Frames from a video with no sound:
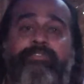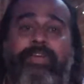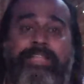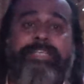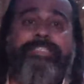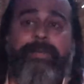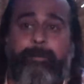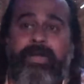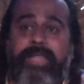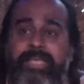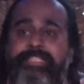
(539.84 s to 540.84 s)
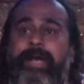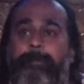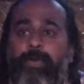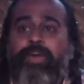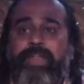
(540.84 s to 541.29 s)
whether somebody is
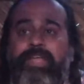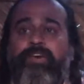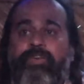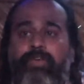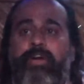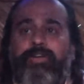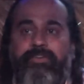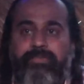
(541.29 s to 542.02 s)
applauding or not.